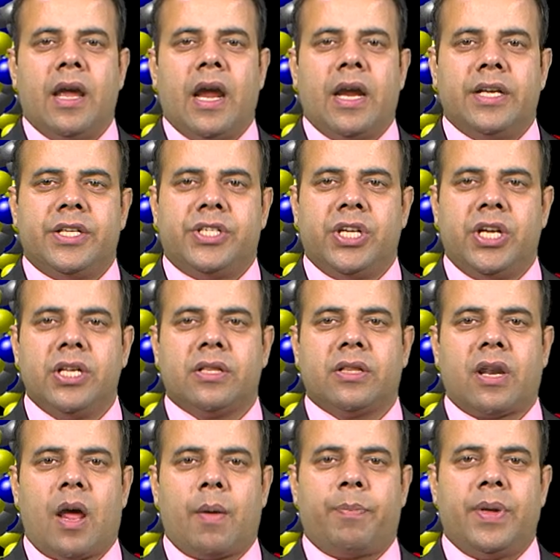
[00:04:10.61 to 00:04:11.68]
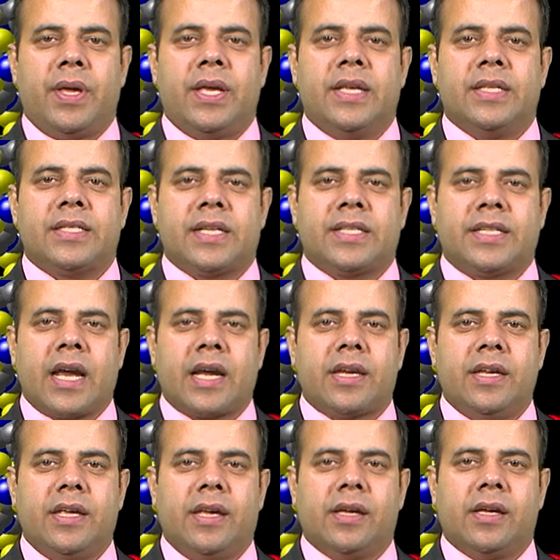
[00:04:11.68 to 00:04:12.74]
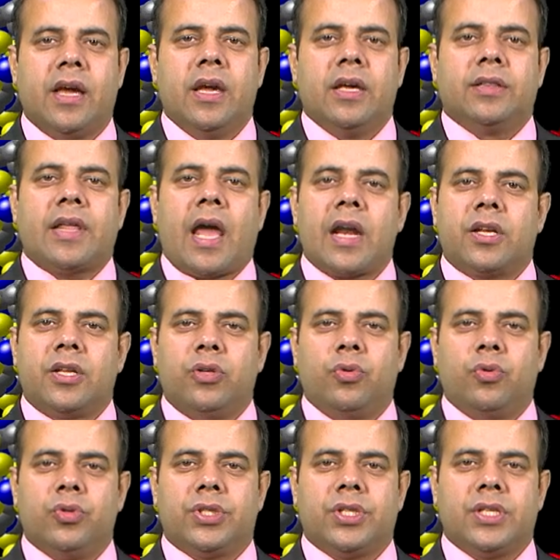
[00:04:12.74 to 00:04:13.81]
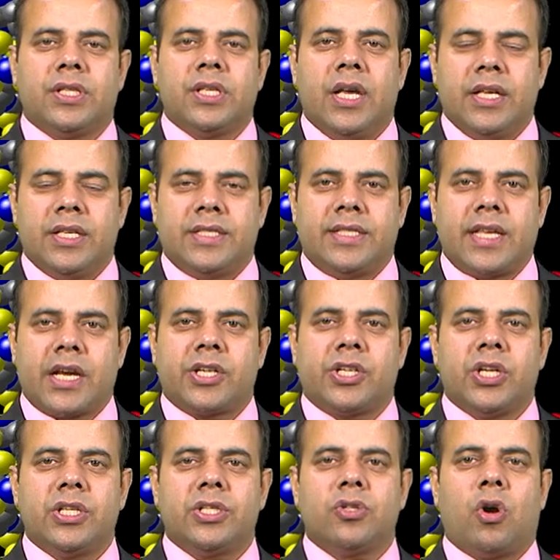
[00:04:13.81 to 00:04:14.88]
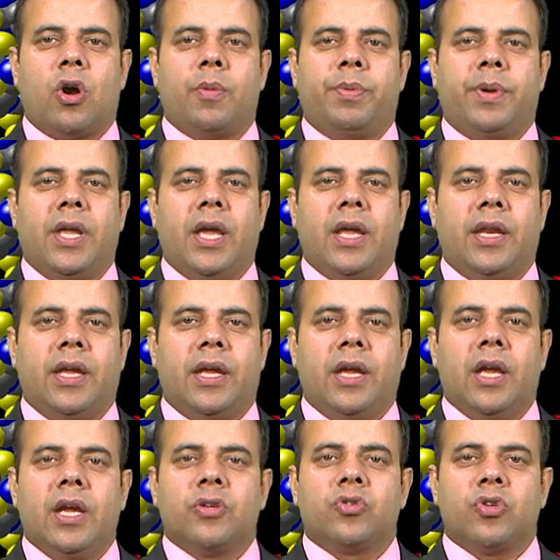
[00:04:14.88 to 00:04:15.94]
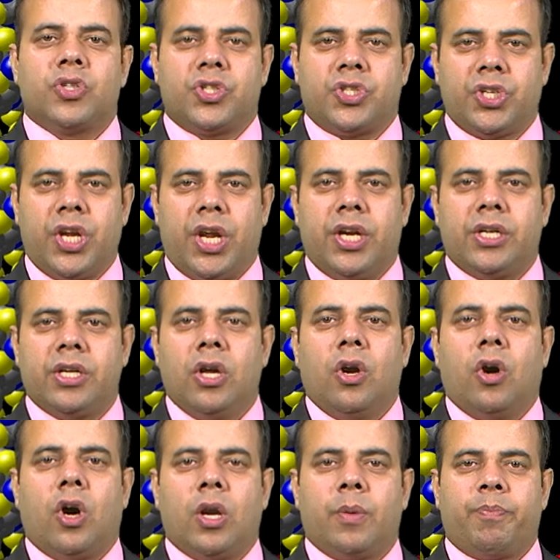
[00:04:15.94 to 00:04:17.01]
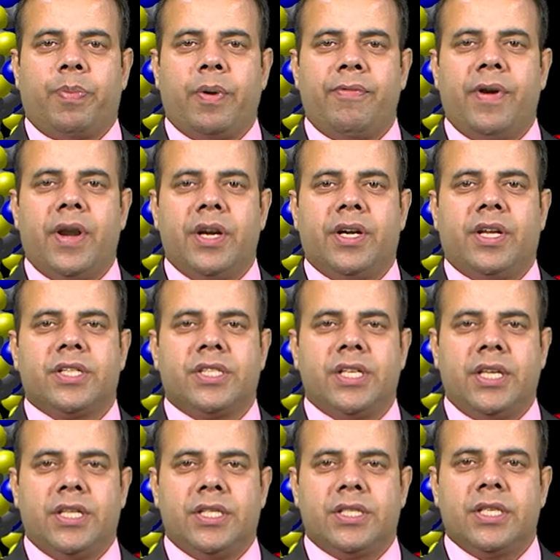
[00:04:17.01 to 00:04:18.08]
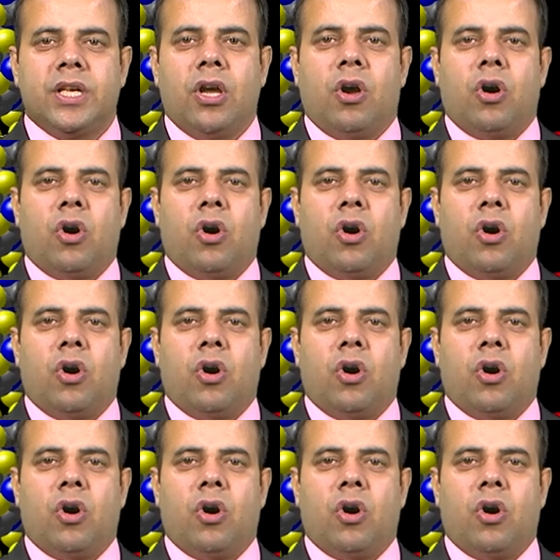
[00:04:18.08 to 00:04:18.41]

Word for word: and gene therapy is a technique that uses sections of DNA to treat or prevent disease